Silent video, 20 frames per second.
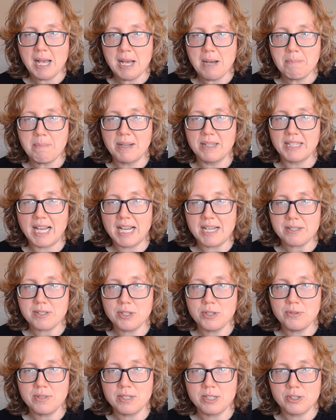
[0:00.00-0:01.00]
My last
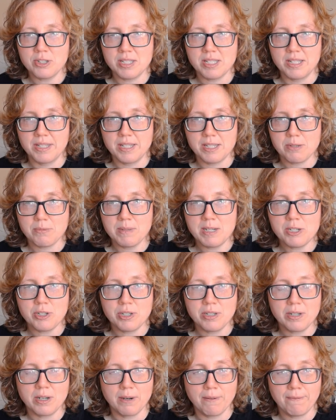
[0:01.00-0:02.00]
two digits in this
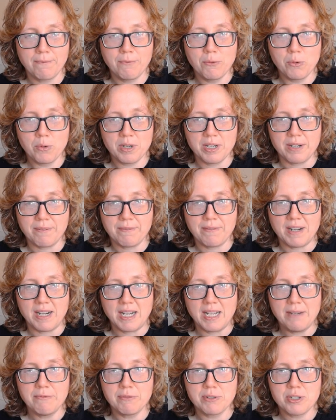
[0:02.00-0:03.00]
region are 4 and
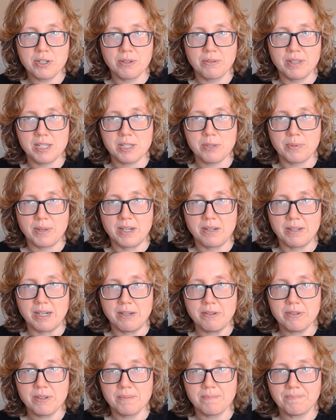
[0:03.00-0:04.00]
5, which go this way
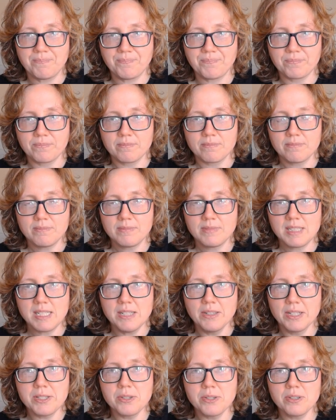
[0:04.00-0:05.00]
around.
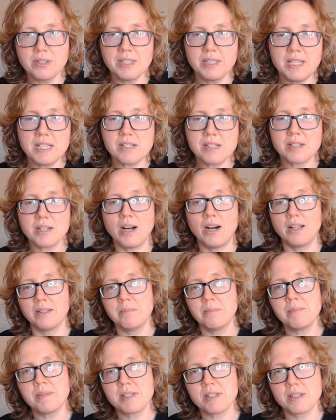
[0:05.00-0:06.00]
Let's look at these
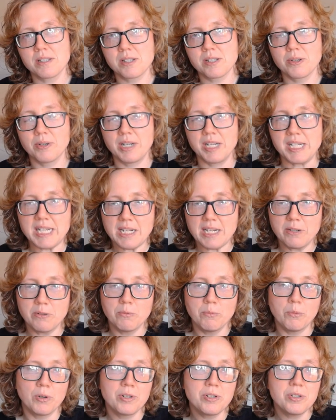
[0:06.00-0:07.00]
columns. So I need
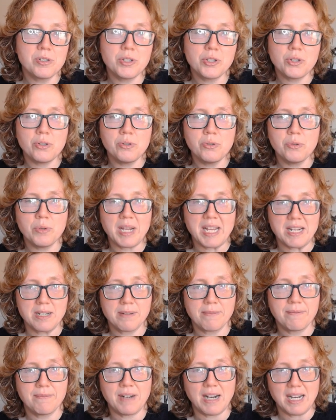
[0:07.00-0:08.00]
1, 2, and
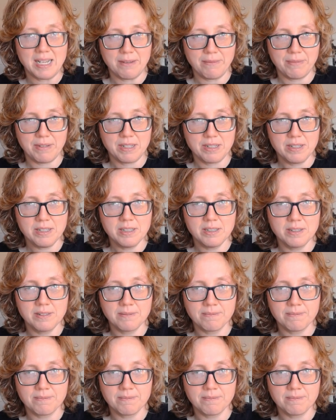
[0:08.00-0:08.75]
5 here.